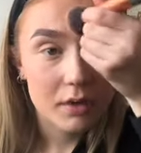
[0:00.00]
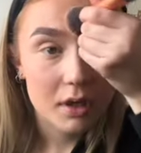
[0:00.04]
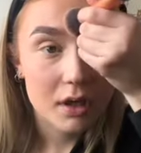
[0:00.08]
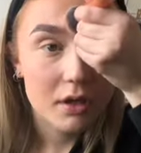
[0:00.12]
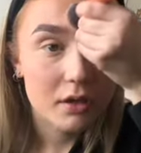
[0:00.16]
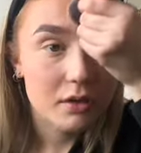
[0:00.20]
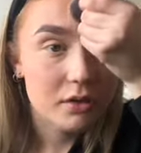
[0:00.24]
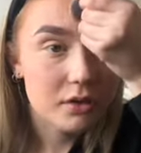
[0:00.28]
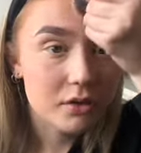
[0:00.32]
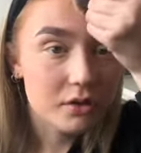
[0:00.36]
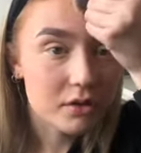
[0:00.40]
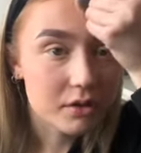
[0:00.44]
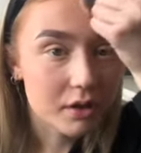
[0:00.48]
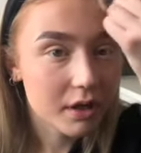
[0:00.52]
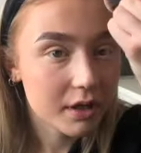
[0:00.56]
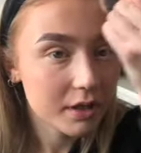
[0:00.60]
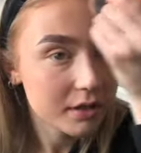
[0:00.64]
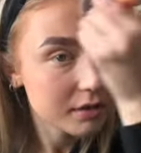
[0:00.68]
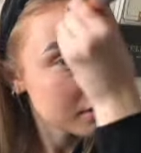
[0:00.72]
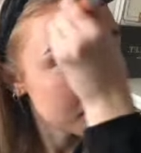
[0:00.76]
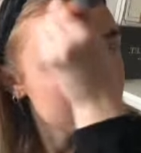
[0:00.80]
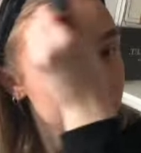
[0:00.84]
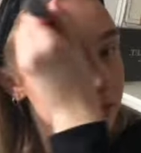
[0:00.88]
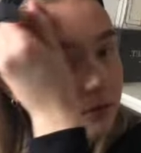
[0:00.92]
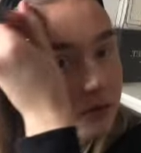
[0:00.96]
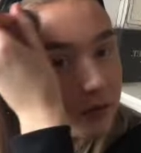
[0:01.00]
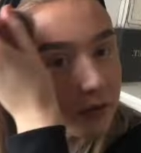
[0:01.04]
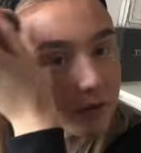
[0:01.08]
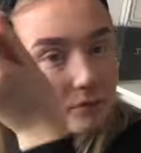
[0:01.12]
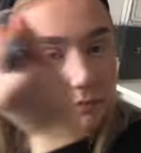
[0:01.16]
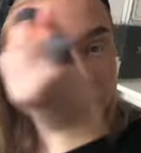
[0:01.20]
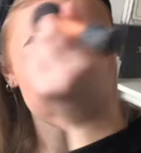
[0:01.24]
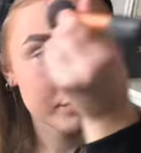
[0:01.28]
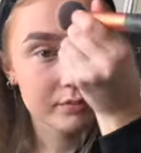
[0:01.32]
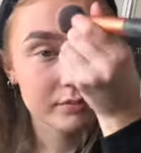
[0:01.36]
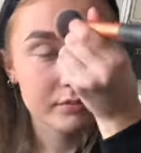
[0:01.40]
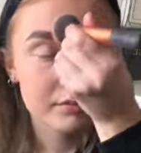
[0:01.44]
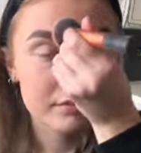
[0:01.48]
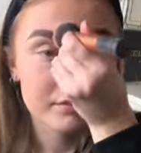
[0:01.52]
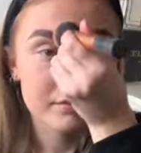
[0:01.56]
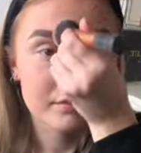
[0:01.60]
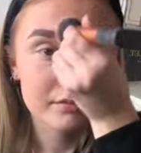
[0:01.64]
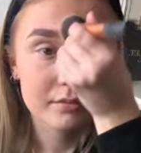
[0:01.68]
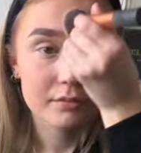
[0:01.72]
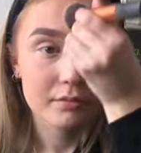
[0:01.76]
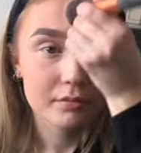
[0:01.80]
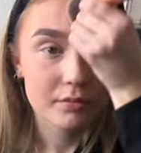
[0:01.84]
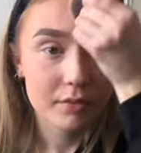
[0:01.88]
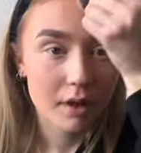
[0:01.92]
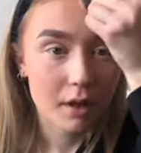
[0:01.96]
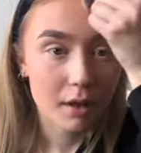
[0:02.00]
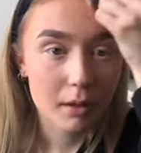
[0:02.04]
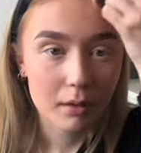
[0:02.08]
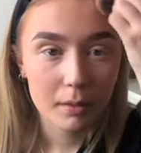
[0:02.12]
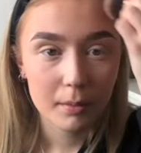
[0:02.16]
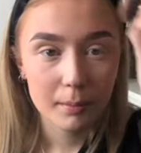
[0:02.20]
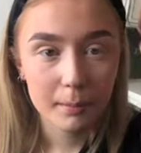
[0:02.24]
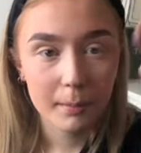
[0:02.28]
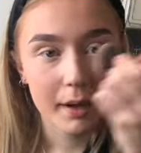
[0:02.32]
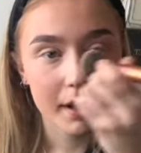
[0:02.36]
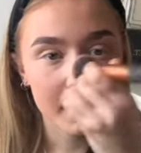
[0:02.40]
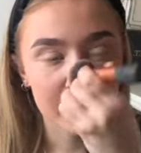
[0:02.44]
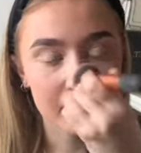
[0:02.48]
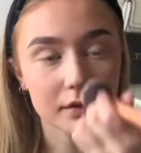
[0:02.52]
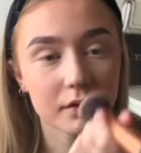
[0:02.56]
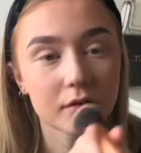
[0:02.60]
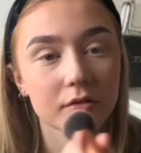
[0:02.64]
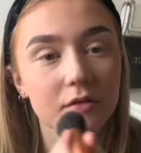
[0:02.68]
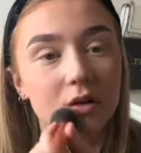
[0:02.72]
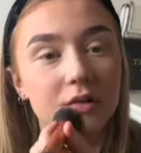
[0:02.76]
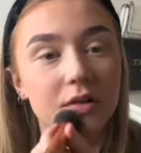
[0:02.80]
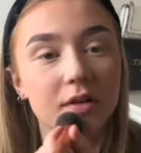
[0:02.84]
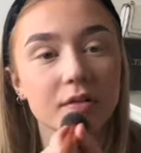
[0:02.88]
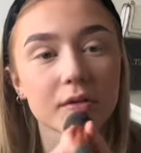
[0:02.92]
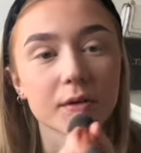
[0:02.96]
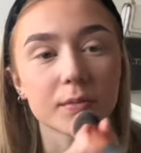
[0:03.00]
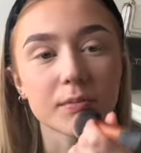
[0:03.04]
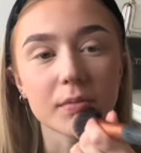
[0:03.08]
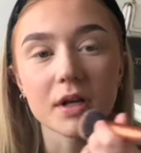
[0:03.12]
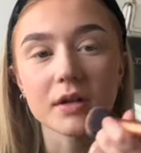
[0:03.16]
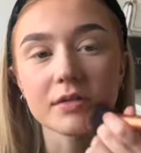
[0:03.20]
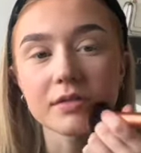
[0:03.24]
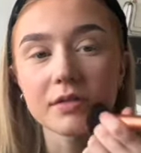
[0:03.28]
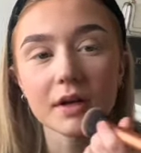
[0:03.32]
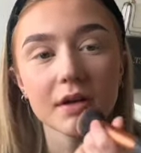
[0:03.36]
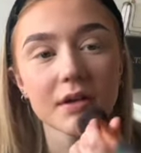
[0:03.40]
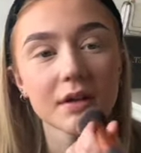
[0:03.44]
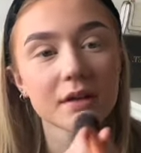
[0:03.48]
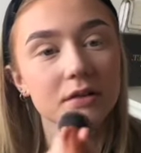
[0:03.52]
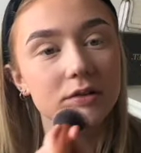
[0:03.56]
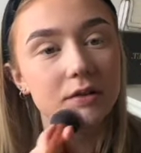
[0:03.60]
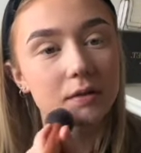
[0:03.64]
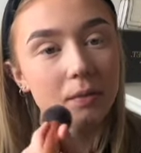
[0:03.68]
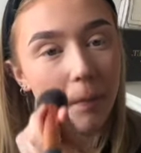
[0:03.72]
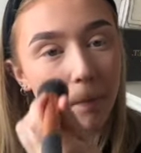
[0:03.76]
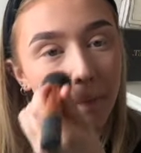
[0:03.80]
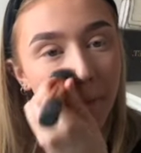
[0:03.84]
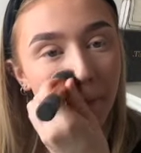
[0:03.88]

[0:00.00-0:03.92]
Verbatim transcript: and just kind of pat the rest of my face.